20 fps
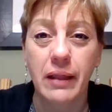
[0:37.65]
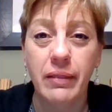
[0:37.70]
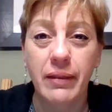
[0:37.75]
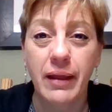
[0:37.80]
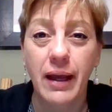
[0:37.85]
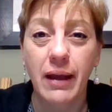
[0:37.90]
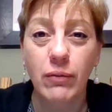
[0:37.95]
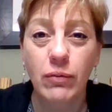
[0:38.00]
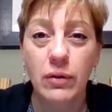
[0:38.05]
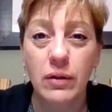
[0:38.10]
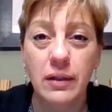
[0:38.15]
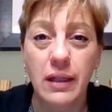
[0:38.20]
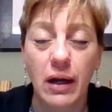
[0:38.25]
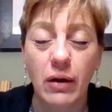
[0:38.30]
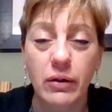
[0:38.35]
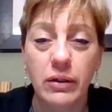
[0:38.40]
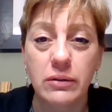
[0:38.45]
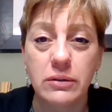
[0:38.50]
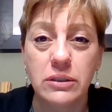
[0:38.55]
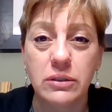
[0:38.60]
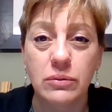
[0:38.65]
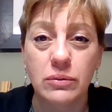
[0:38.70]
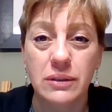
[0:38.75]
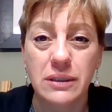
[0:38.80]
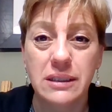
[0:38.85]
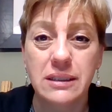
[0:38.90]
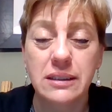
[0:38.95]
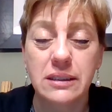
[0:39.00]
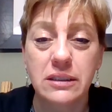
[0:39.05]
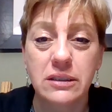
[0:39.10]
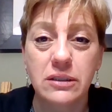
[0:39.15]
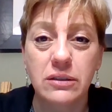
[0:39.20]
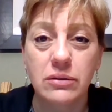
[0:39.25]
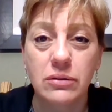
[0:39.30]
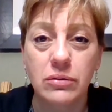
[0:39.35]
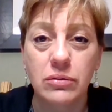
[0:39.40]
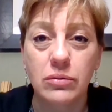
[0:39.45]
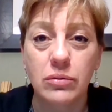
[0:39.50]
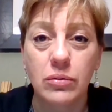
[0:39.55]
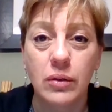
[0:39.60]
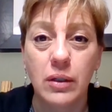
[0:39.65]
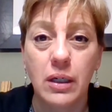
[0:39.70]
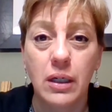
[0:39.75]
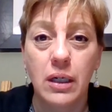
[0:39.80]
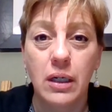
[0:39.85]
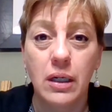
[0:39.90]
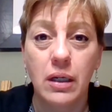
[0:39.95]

and that will allow you to listen to